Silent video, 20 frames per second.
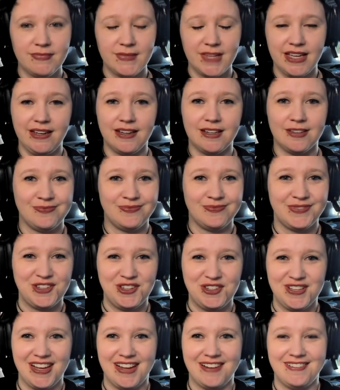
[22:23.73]
yeah,
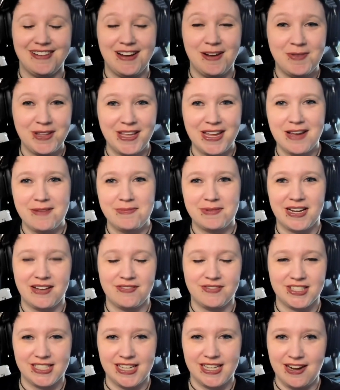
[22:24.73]
there's that. I'm really happy to have
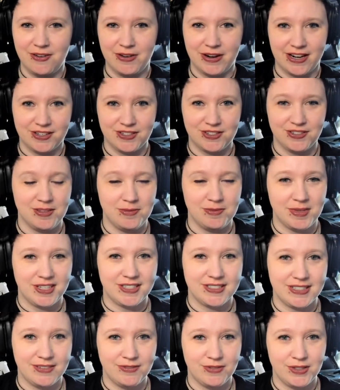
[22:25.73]
this out actually
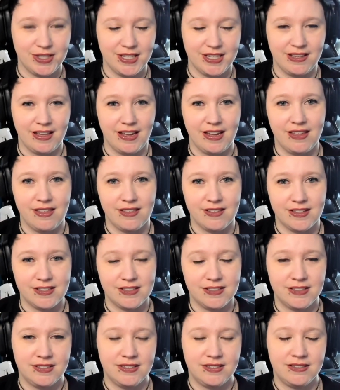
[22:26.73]
because I really like
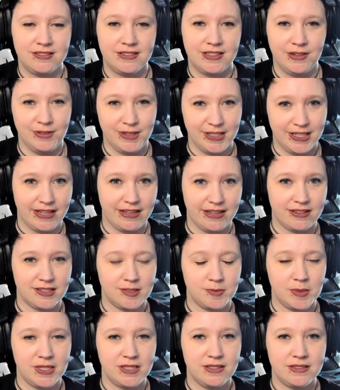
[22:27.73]
this. I really like this
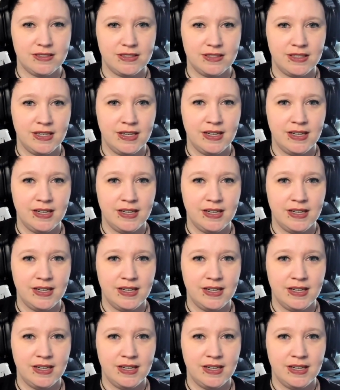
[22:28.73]
piece.